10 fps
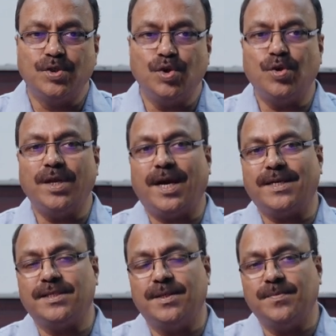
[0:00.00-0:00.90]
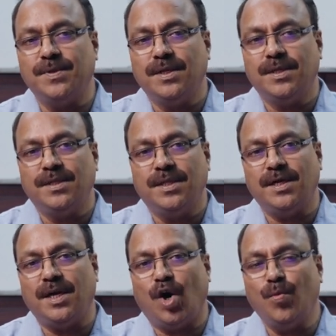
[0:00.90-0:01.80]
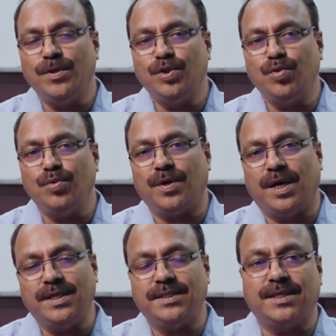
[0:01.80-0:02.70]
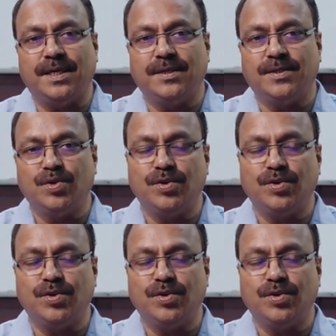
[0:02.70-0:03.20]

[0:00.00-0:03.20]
So, you can ask them that how much you understand.